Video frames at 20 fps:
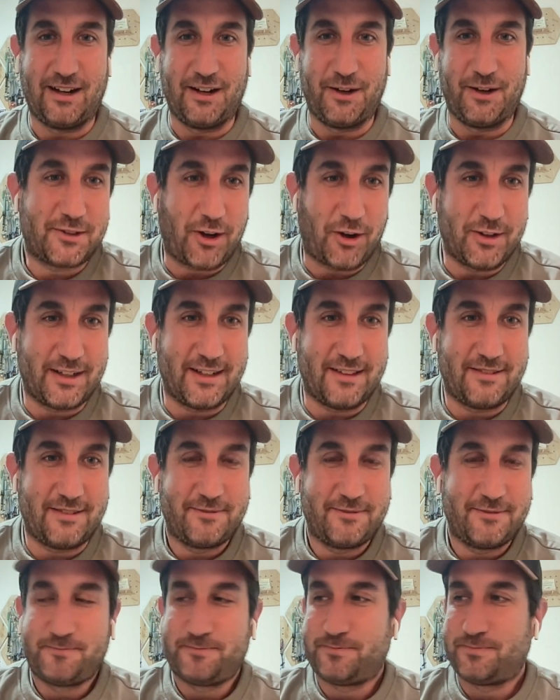When we
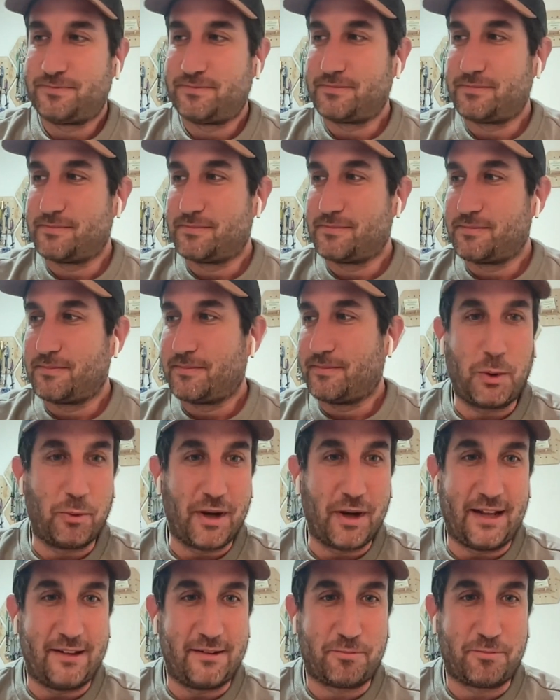started, we
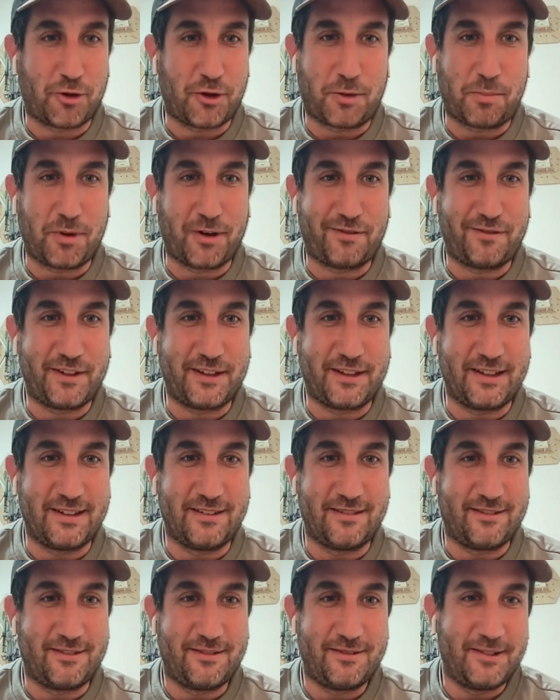thought we would land product
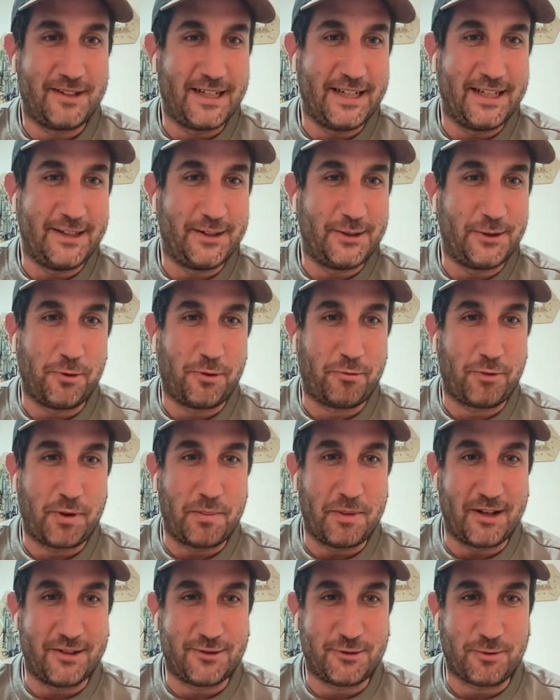market fit in
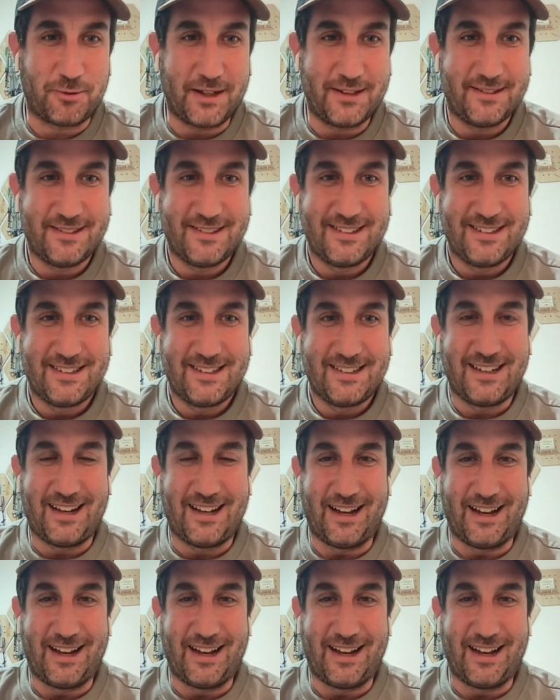2-3 months, right?